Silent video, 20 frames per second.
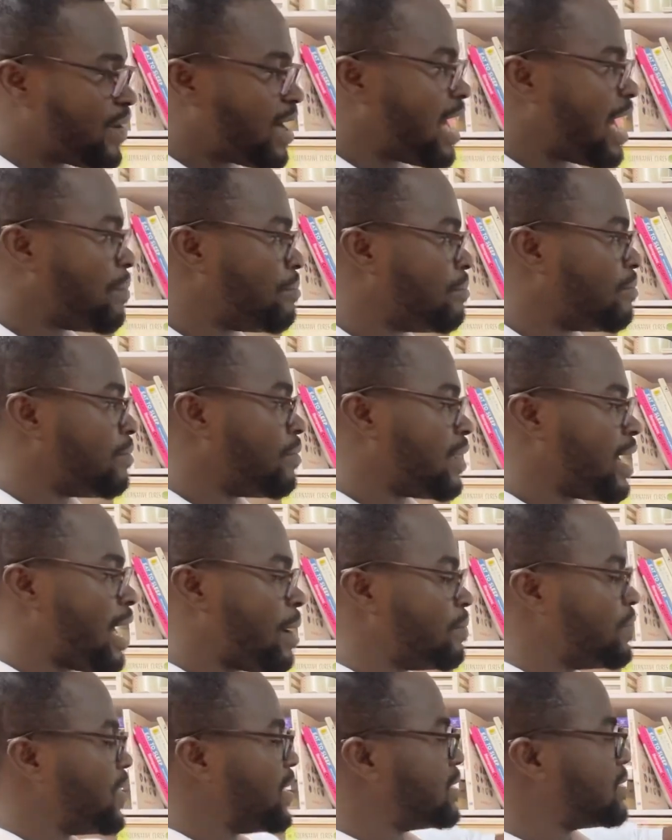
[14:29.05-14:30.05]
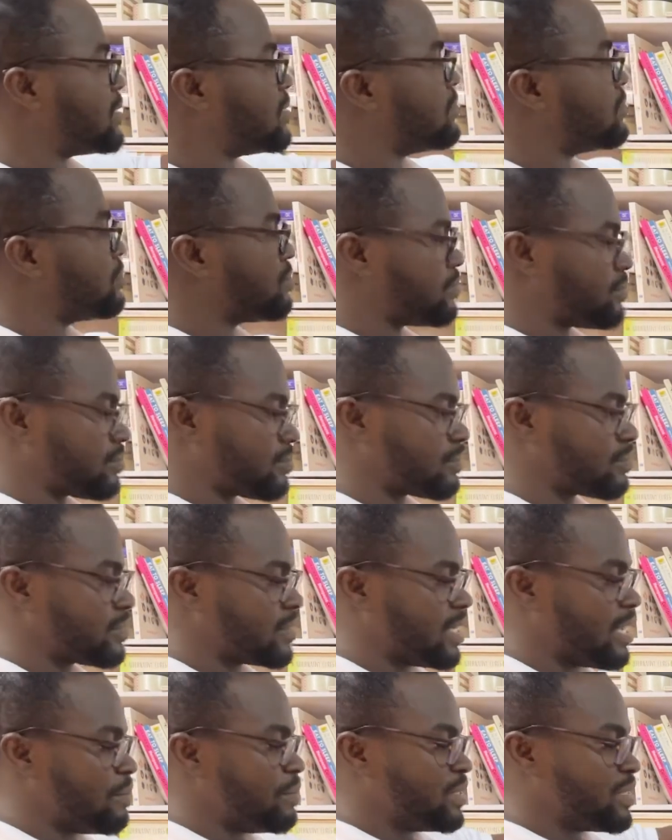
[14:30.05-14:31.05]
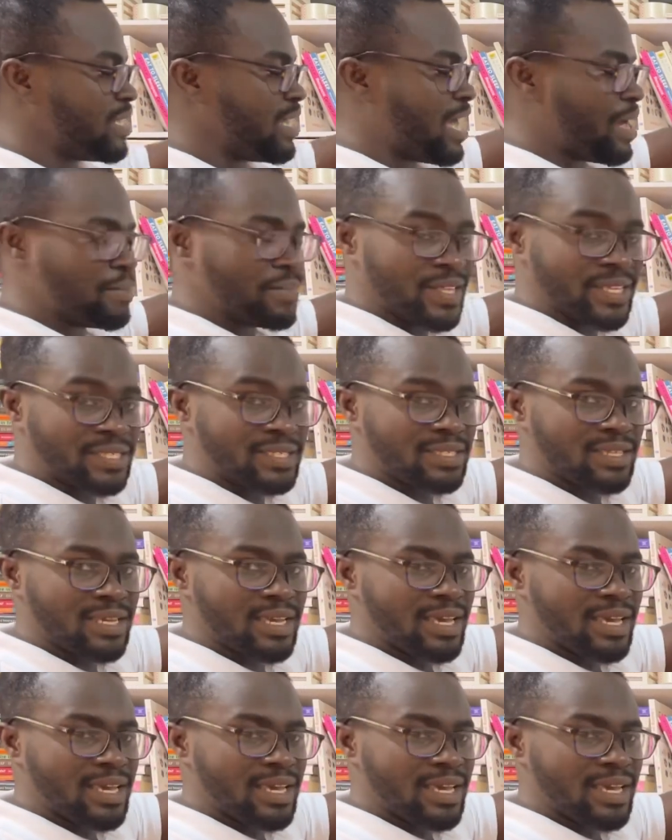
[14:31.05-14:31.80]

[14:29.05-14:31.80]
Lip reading: I'm this, let me say I'm this,